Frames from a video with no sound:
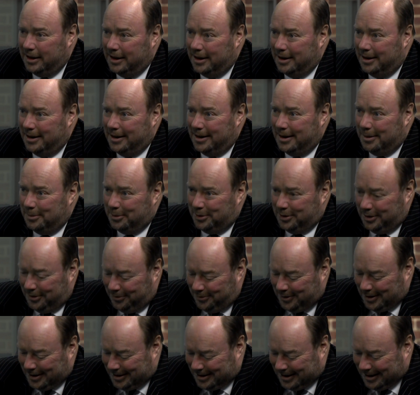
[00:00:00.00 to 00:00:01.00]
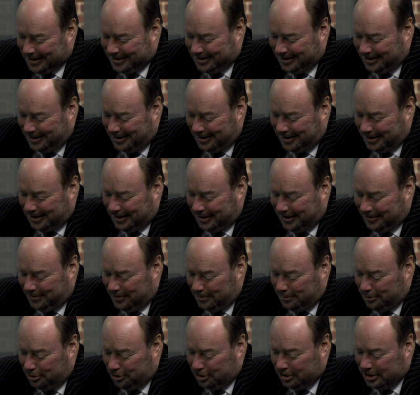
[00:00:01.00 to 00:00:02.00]
that absolutely fantastically. Thank you
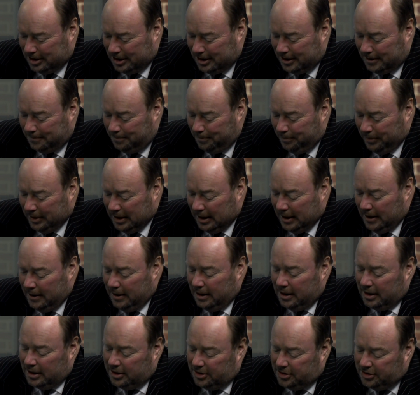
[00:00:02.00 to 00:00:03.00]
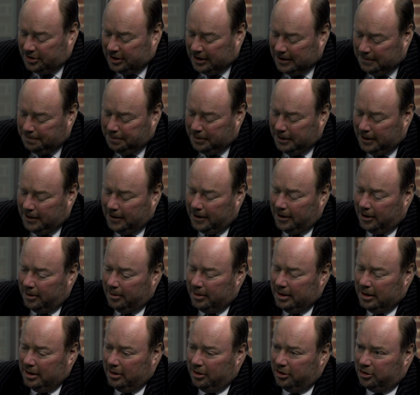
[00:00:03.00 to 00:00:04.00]
very much indeed.
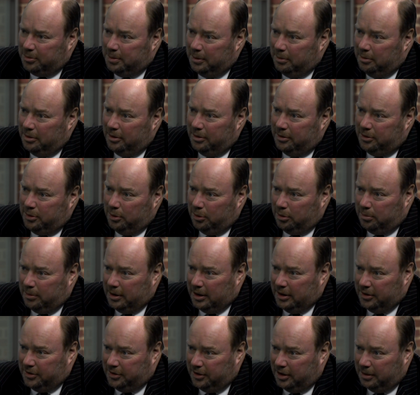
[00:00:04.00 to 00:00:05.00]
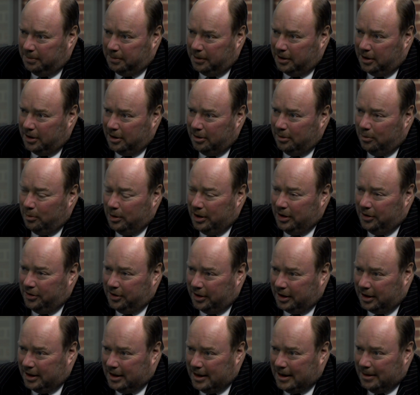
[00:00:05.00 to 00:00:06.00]
CPR. Lots of people are talking about CPR and when's
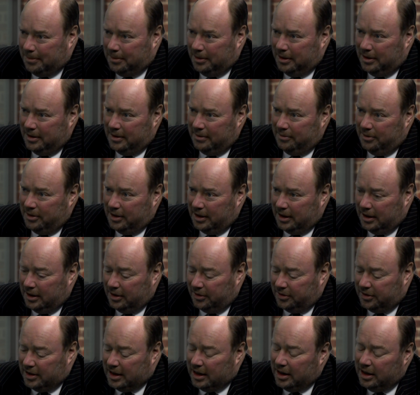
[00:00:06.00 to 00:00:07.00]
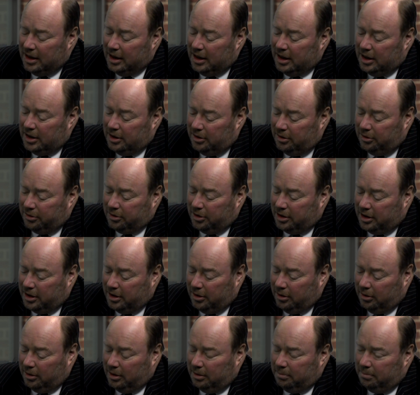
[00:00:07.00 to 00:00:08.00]
it going to happen and everything else. Now, you've got a
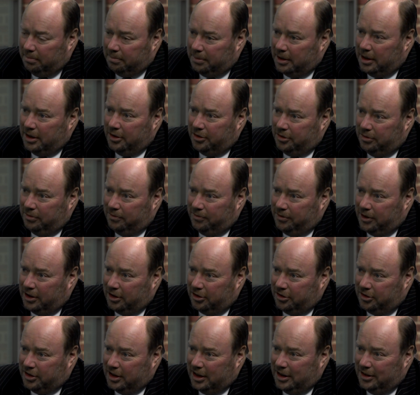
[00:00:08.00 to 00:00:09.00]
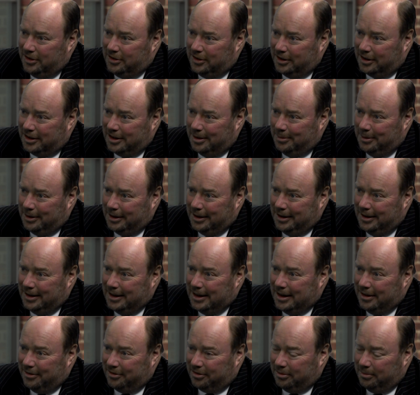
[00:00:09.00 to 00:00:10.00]
whole bunch of fresh data coming in
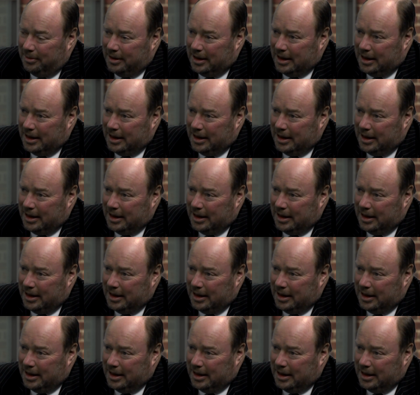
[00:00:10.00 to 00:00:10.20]
now from the